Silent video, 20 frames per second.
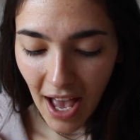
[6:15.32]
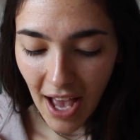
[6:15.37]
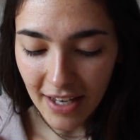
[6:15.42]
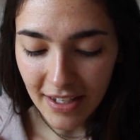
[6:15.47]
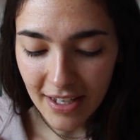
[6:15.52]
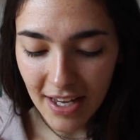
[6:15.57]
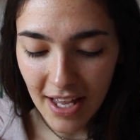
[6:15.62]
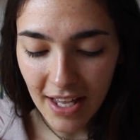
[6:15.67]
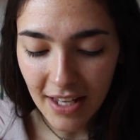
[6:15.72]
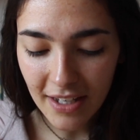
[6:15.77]

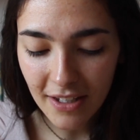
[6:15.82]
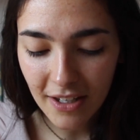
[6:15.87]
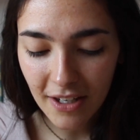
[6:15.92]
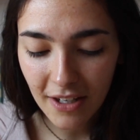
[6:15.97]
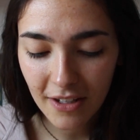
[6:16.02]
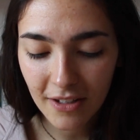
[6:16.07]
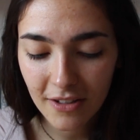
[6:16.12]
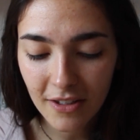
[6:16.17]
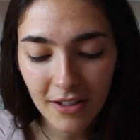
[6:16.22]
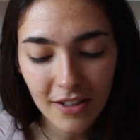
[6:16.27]
And then
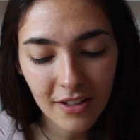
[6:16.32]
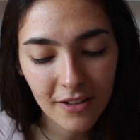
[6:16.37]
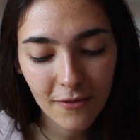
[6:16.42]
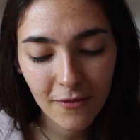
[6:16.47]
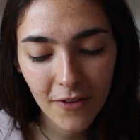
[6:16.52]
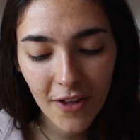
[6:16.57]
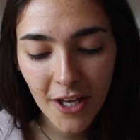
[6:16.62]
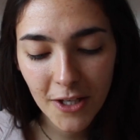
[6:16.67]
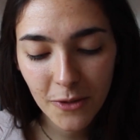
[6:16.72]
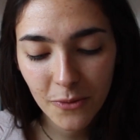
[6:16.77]
the
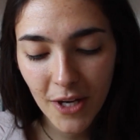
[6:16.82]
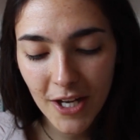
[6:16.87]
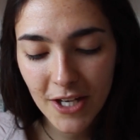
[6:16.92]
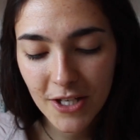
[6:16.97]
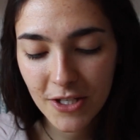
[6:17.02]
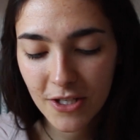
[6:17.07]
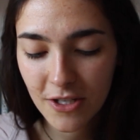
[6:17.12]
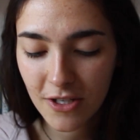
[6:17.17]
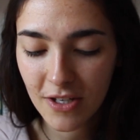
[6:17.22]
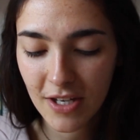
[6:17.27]
third
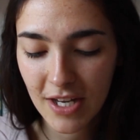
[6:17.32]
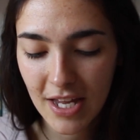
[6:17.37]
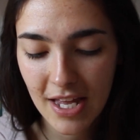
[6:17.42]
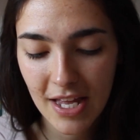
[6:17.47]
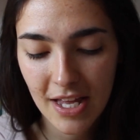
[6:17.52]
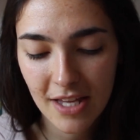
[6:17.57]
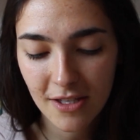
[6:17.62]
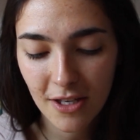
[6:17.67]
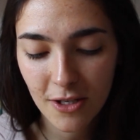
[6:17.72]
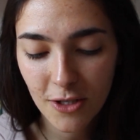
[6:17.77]
question
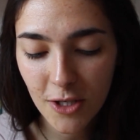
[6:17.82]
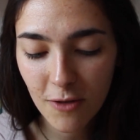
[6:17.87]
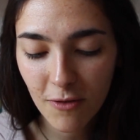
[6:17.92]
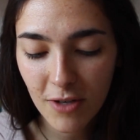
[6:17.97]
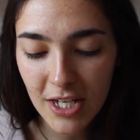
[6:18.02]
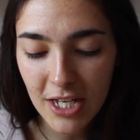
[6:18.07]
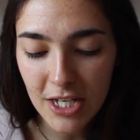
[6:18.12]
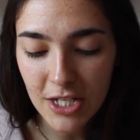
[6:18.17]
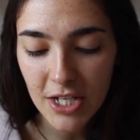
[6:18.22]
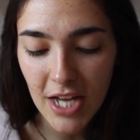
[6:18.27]
is a new
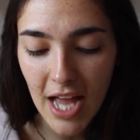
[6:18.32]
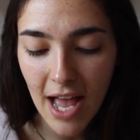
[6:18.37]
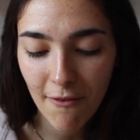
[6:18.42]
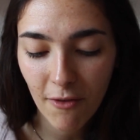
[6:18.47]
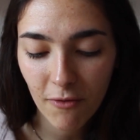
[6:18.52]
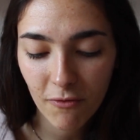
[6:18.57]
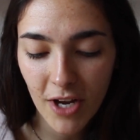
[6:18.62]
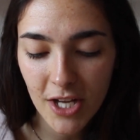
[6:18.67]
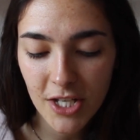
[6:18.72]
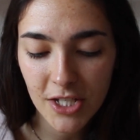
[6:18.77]
release you
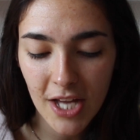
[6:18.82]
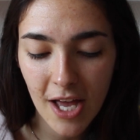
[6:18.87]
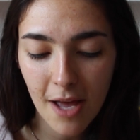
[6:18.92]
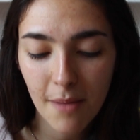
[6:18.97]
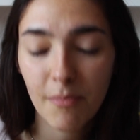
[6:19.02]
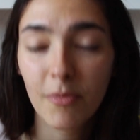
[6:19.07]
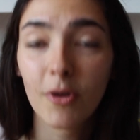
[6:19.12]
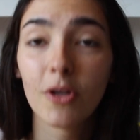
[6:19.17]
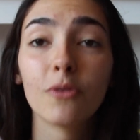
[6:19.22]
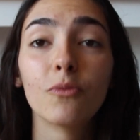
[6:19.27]
haven't read
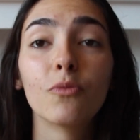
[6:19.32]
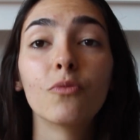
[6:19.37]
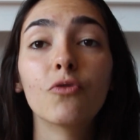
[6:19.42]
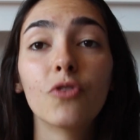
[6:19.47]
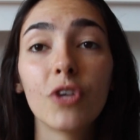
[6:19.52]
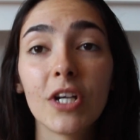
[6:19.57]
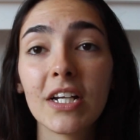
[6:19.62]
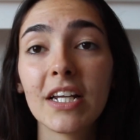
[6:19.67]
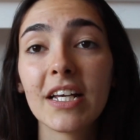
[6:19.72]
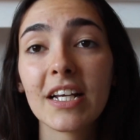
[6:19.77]
yet but
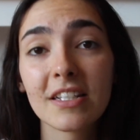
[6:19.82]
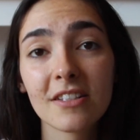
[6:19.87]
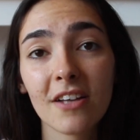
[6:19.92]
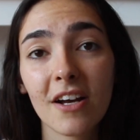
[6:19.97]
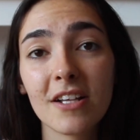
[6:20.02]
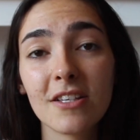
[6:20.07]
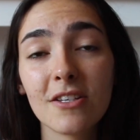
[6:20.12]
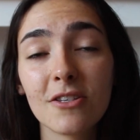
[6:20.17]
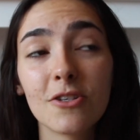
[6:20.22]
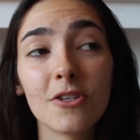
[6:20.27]
really
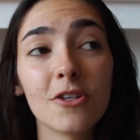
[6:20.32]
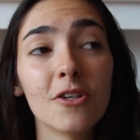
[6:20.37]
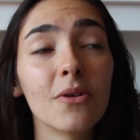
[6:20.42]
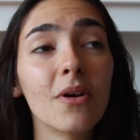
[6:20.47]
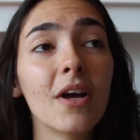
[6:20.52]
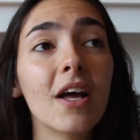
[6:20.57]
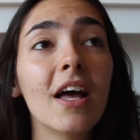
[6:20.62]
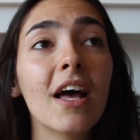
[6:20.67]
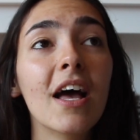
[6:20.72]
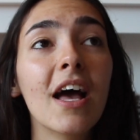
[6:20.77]
excited to.
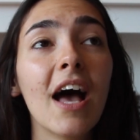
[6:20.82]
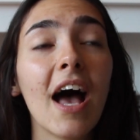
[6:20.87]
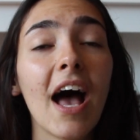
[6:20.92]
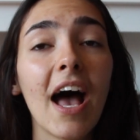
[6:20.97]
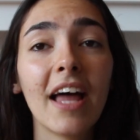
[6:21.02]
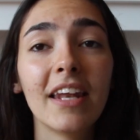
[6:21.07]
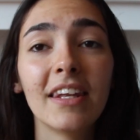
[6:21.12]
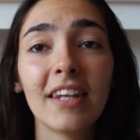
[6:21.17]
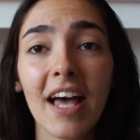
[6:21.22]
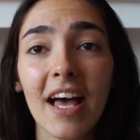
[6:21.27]

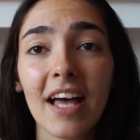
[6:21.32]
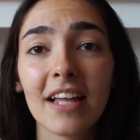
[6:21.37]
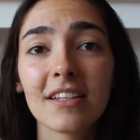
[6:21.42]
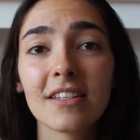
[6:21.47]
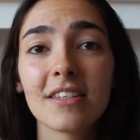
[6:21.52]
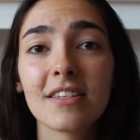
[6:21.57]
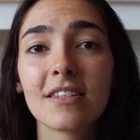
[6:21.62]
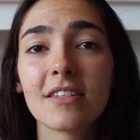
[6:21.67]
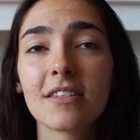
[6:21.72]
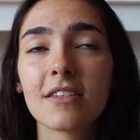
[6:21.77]
And
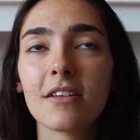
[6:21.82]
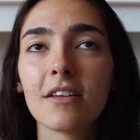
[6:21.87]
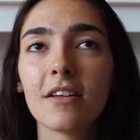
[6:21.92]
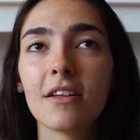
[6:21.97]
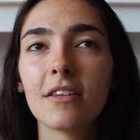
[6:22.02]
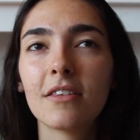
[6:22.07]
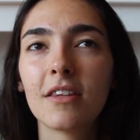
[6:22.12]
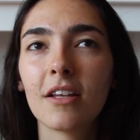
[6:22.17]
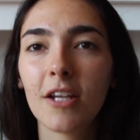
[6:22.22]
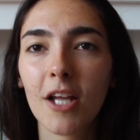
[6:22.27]
that's
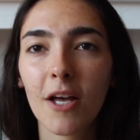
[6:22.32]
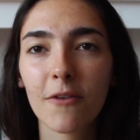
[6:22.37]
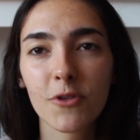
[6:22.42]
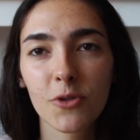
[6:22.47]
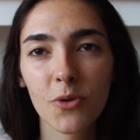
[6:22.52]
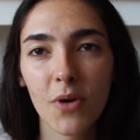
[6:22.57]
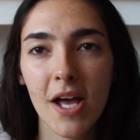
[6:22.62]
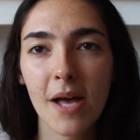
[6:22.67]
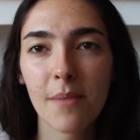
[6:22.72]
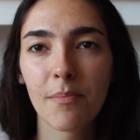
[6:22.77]
The Love
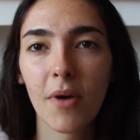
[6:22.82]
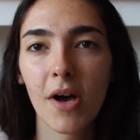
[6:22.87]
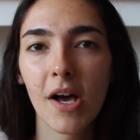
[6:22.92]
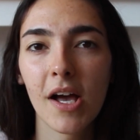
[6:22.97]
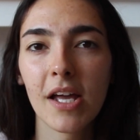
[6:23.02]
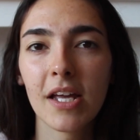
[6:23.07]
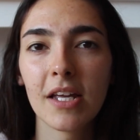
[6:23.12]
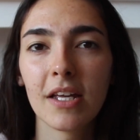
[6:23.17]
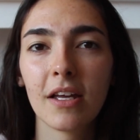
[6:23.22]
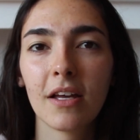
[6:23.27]
Square
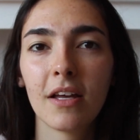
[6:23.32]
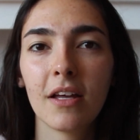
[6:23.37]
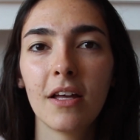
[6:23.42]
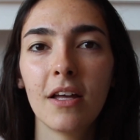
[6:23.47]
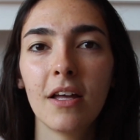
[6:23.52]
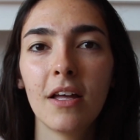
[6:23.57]
by